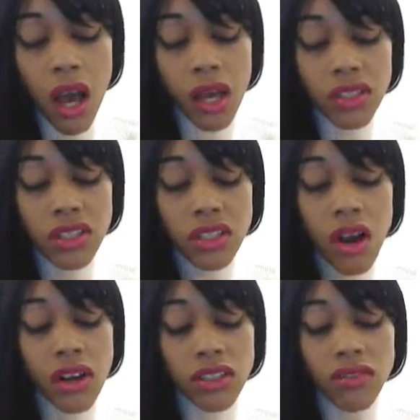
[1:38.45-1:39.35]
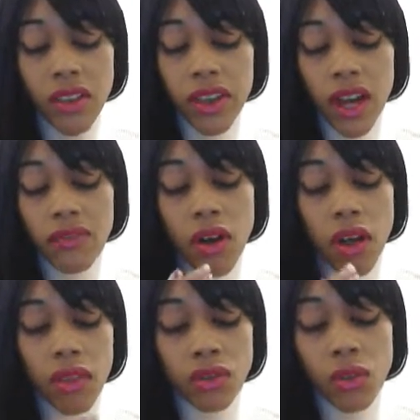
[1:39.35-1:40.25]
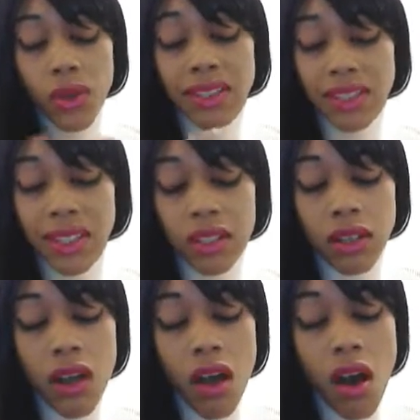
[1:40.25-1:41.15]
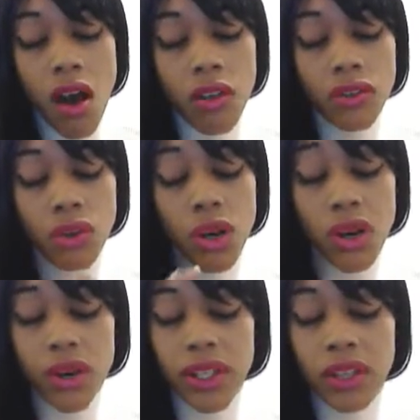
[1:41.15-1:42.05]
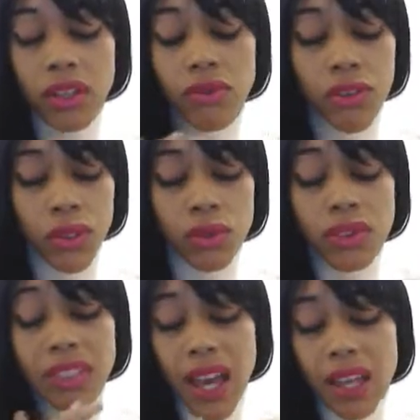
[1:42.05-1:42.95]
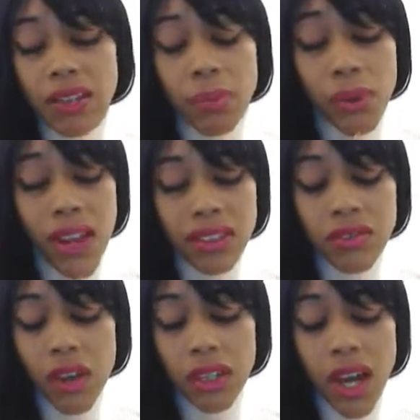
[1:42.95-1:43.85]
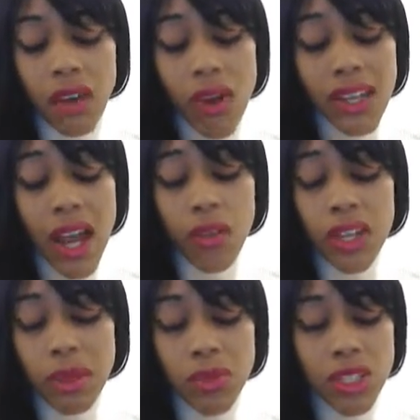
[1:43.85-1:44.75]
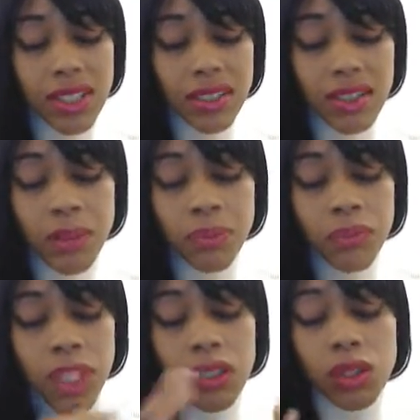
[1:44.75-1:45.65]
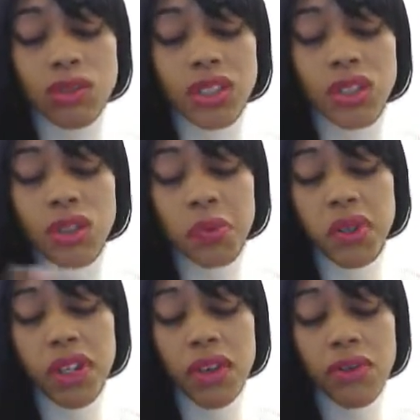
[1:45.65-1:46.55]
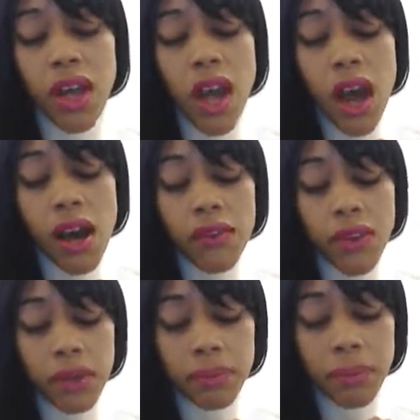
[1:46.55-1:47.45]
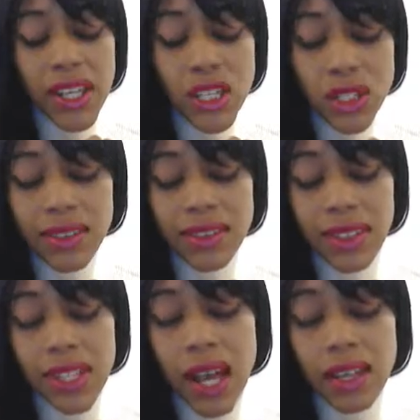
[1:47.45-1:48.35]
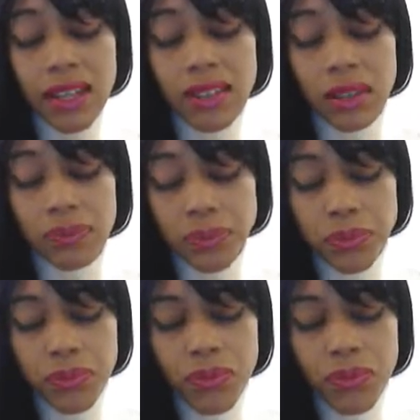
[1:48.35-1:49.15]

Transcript: Uh, touch the hearts, Father God, of all those who are sick, all those who are hurting, confused, sad, depressed, Father God, right now in the name of Jesus. Loosen your spirit of, of um, patience and kindness and,